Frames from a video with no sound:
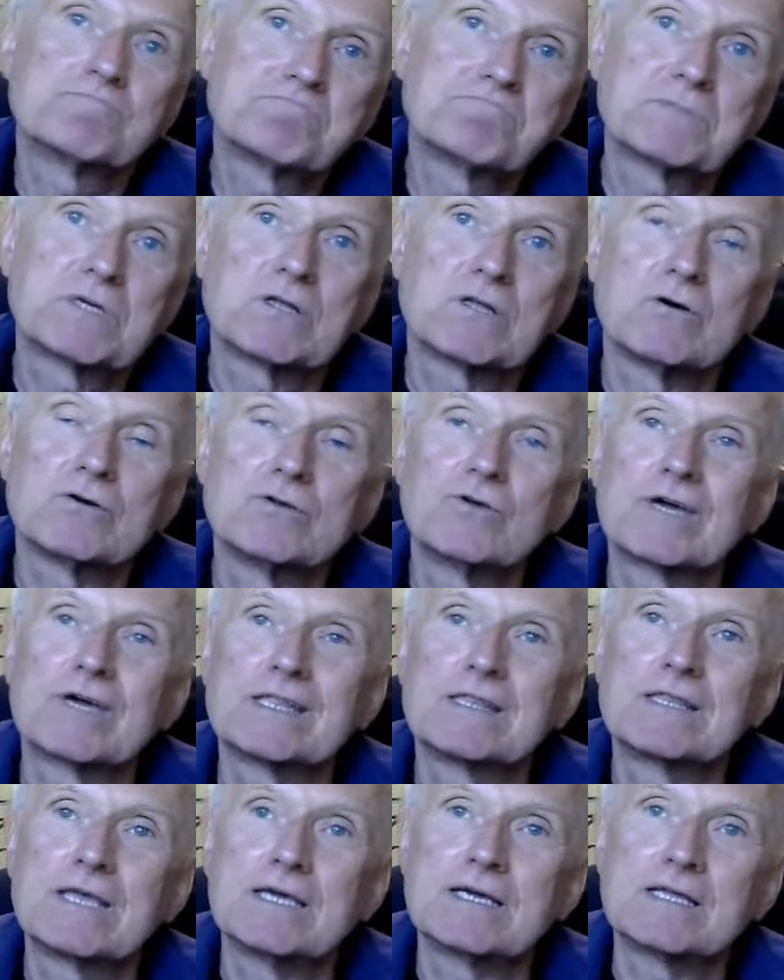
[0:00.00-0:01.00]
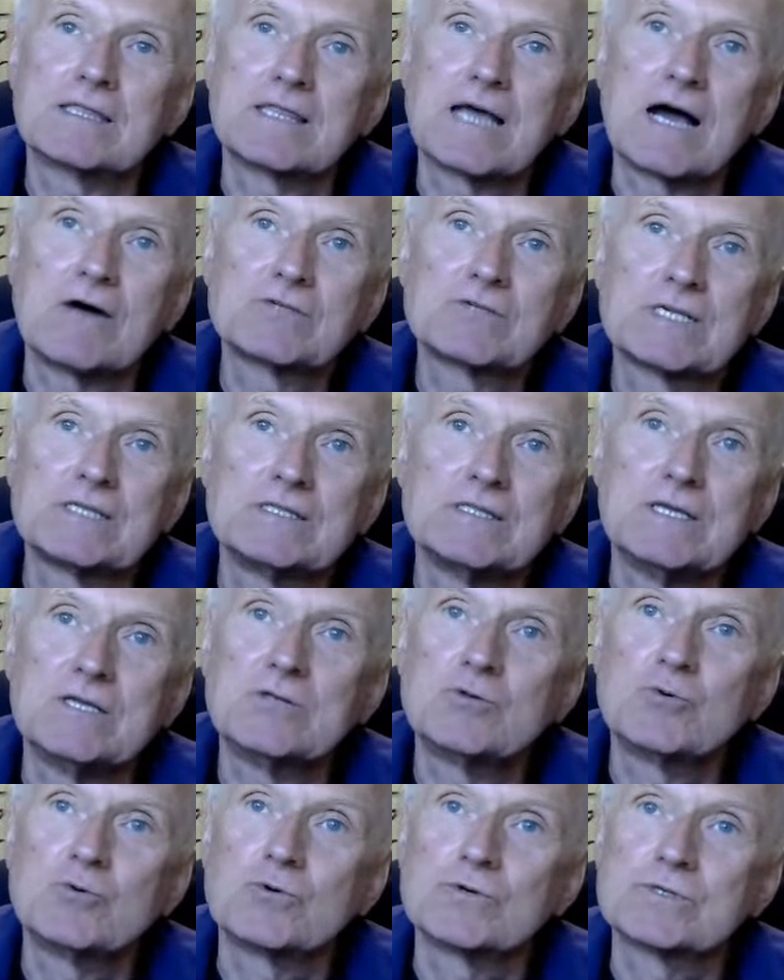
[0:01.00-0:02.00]
You know, you can take 1,000
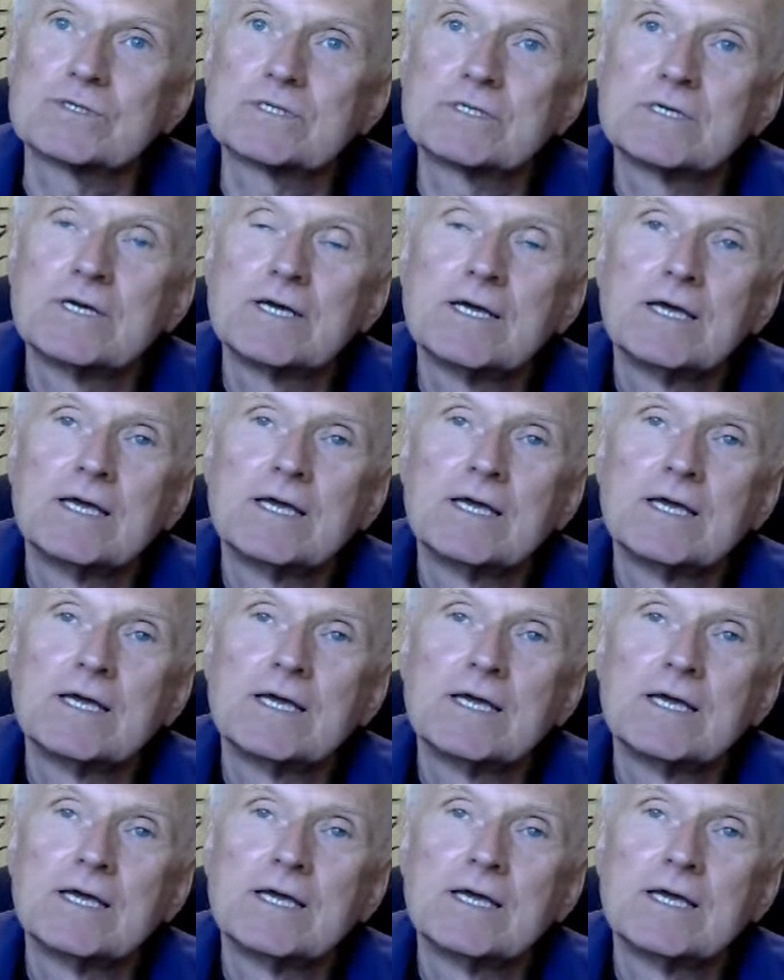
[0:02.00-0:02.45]
detours